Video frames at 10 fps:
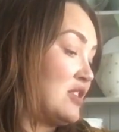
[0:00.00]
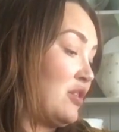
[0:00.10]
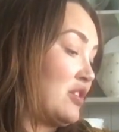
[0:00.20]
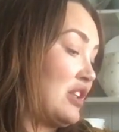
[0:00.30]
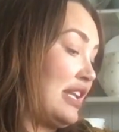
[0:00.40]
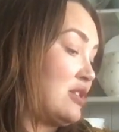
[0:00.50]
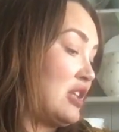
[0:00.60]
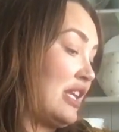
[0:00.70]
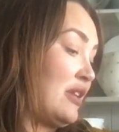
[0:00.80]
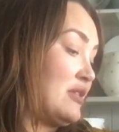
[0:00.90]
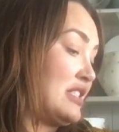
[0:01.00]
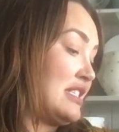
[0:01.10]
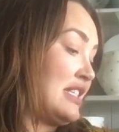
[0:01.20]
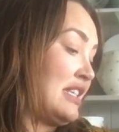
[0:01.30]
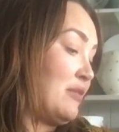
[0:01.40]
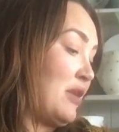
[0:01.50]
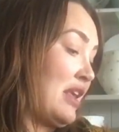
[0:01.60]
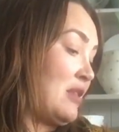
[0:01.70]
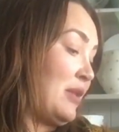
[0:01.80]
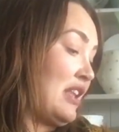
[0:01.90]
You could literally use this in the,
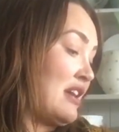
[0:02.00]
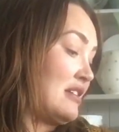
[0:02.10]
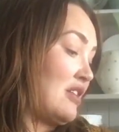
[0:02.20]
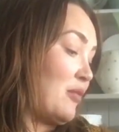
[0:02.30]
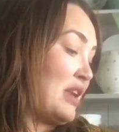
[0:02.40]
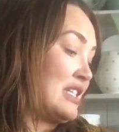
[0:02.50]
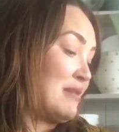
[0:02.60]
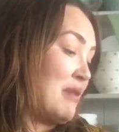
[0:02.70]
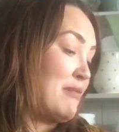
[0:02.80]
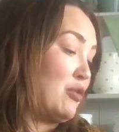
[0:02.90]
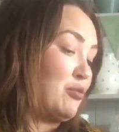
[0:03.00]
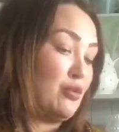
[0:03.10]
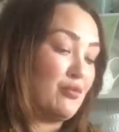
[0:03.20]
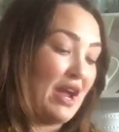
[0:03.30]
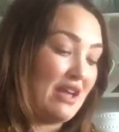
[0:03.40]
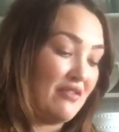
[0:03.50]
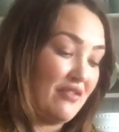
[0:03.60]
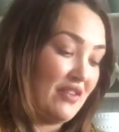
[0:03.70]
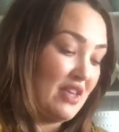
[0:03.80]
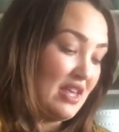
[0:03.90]
in the winter, like when I done my bauble wreath,
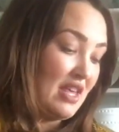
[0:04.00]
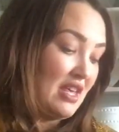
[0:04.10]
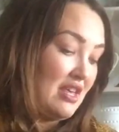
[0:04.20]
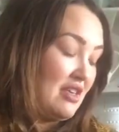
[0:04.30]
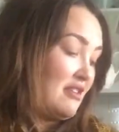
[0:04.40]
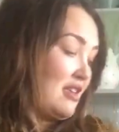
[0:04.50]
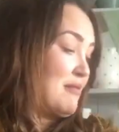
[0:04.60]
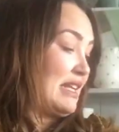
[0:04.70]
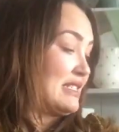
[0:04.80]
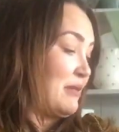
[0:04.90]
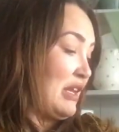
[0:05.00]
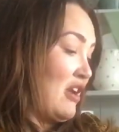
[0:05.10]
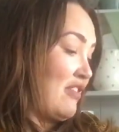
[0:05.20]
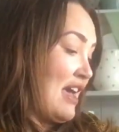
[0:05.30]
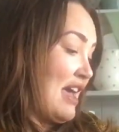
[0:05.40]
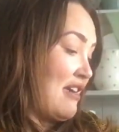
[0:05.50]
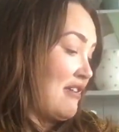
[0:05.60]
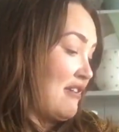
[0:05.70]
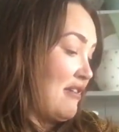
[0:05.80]
you can make something like that,